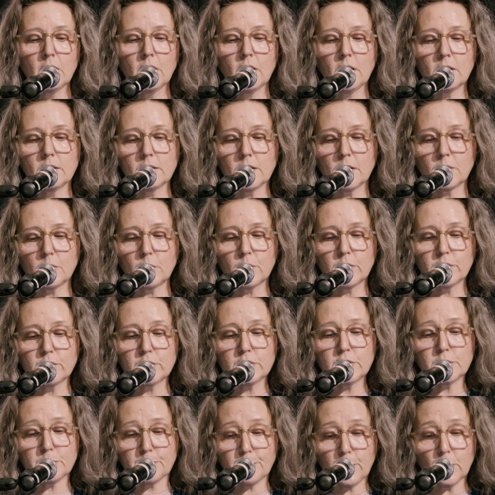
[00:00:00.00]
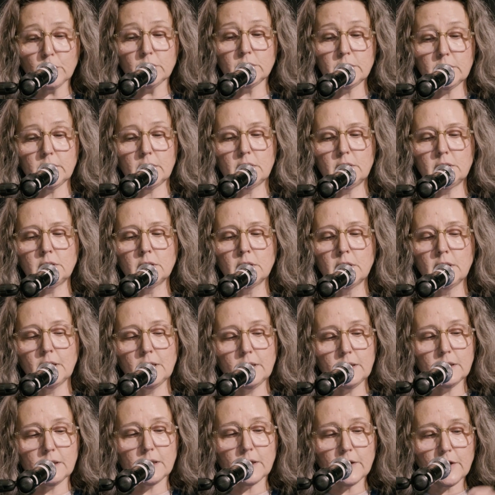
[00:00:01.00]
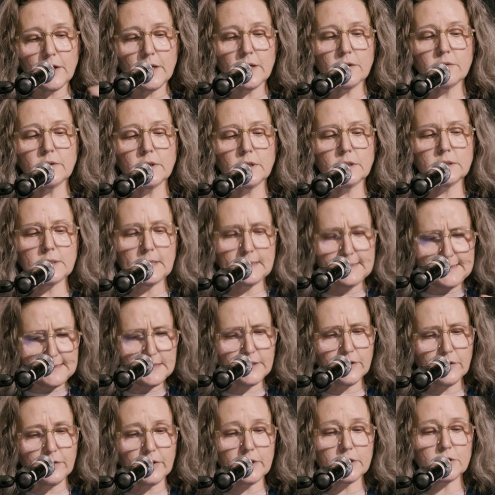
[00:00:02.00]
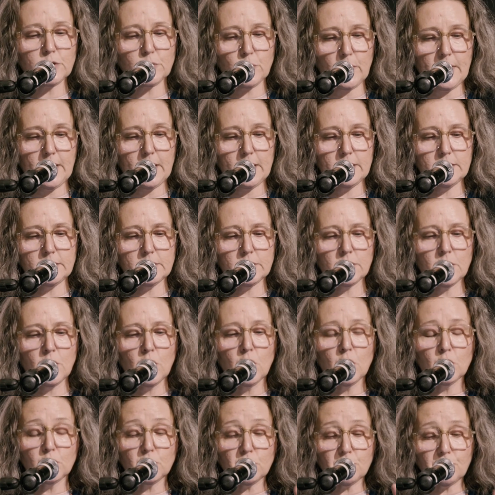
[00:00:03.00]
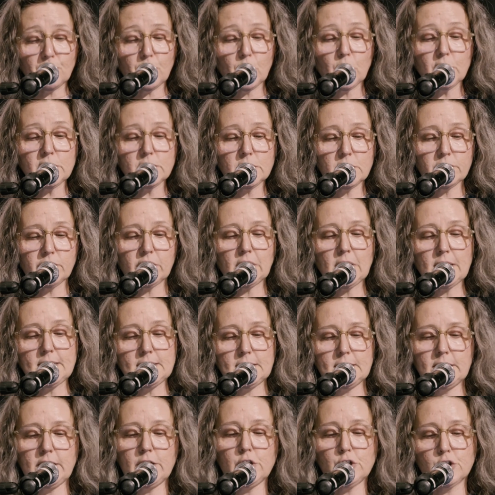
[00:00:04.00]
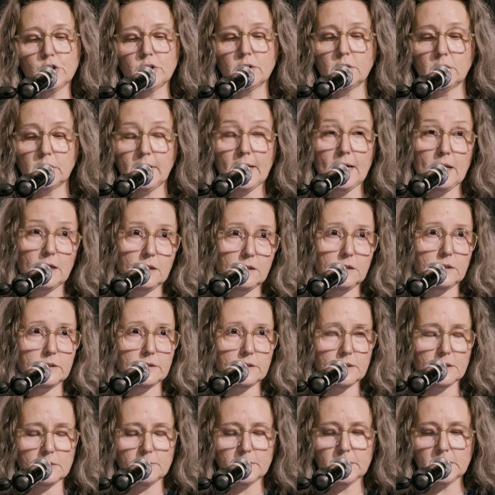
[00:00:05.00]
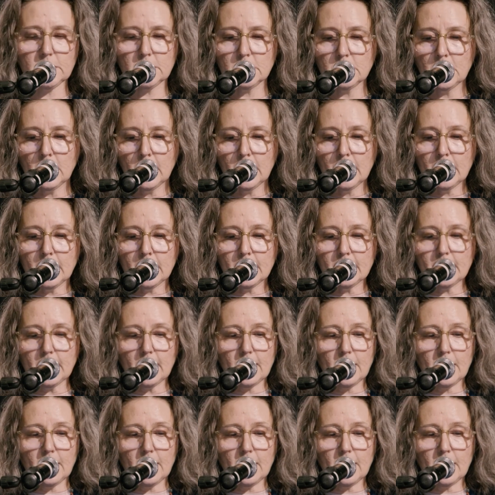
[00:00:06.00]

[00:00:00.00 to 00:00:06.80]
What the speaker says: and that we responded in coherent and serious ways to four civilizational cataclysms that